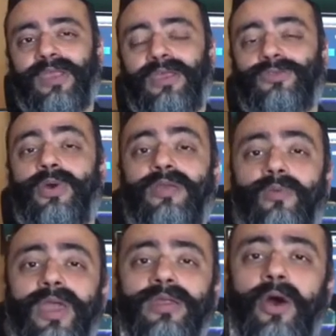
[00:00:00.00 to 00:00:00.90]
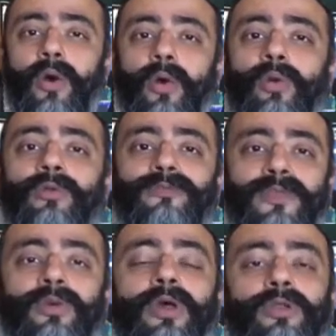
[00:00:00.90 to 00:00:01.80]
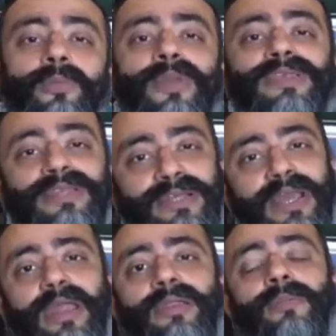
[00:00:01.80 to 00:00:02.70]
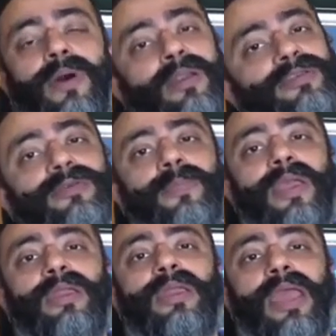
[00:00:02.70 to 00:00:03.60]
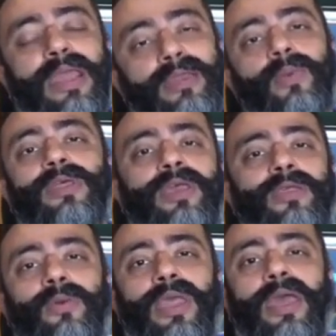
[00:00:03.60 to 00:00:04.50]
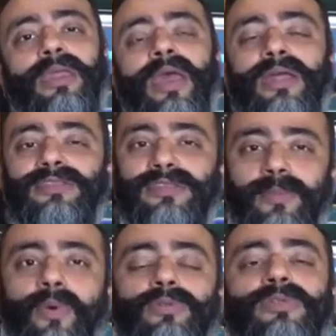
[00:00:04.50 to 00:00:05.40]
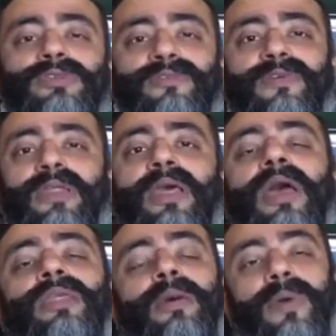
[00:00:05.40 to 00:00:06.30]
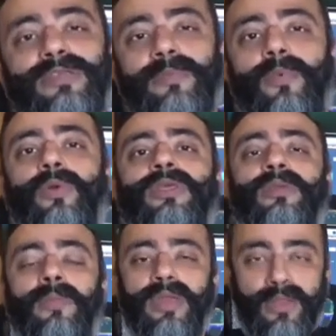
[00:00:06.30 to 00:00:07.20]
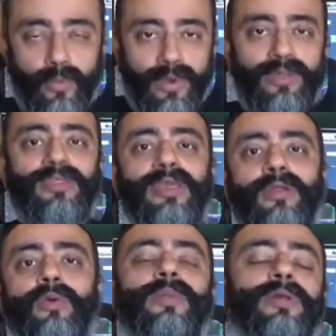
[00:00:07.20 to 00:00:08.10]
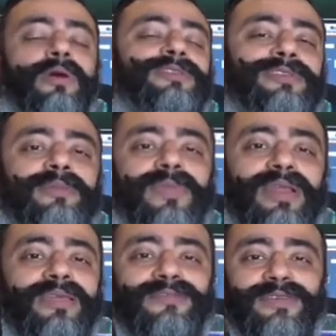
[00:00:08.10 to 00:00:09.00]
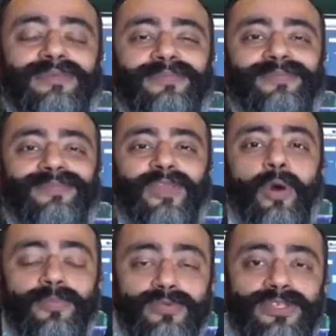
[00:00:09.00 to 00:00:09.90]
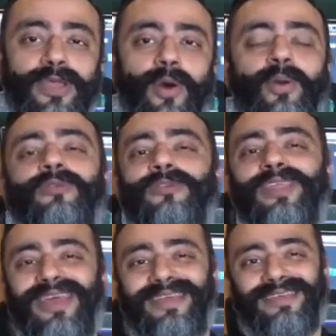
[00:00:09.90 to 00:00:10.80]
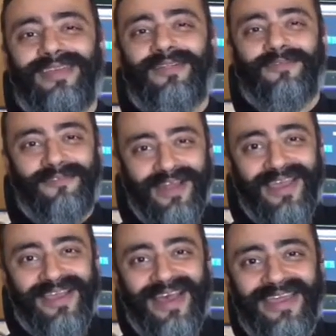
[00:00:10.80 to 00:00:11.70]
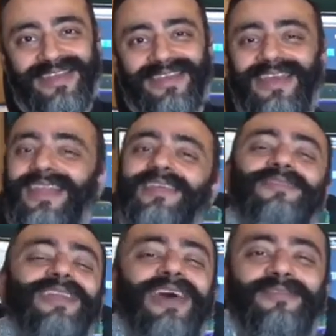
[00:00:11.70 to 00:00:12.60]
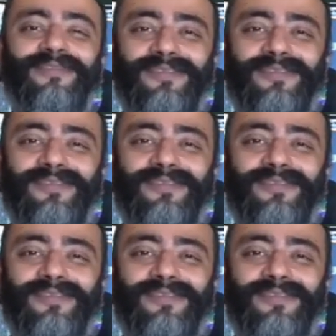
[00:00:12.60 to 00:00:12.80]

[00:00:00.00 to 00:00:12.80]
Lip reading: So I invite all of you to please attend, participate in any way that you can, and support this event, thereby supporting the many worthy and noble causes it believes in. Hope to see all of you there. Fly a kite. Lift a life.